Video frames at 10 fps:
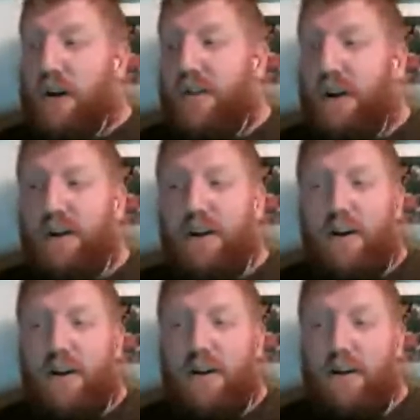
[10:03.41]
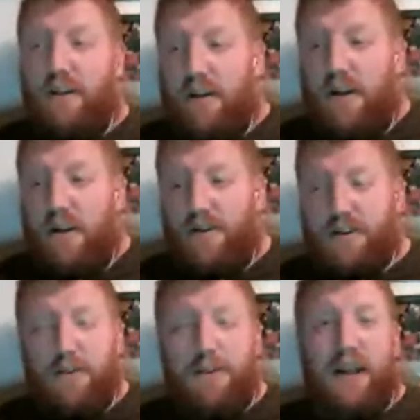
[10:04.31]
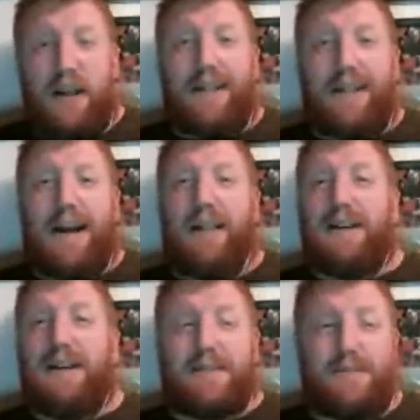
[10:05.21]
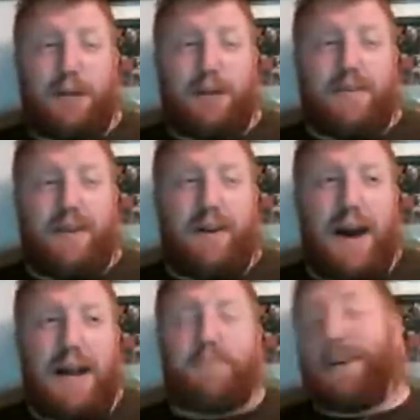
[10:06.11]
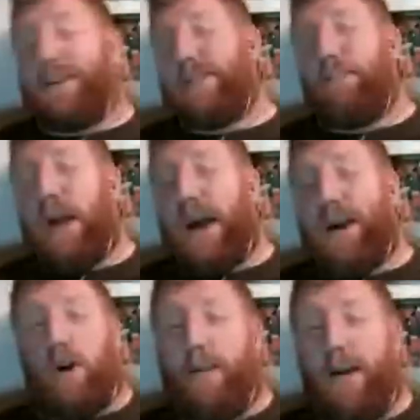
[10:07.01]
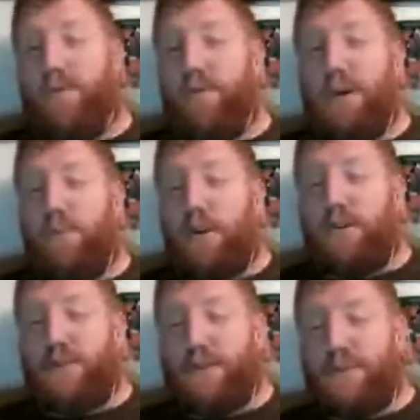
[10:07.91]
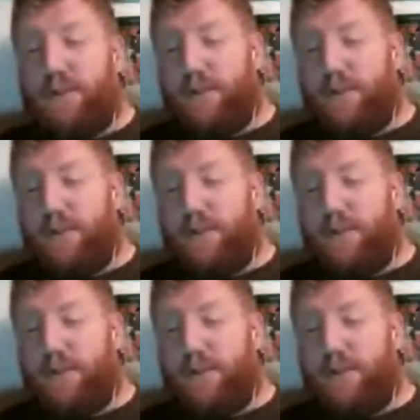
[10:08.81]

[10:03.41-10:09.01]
I think there's going to be a lot of lists built. I expect to see black armor everywhere pretty soon.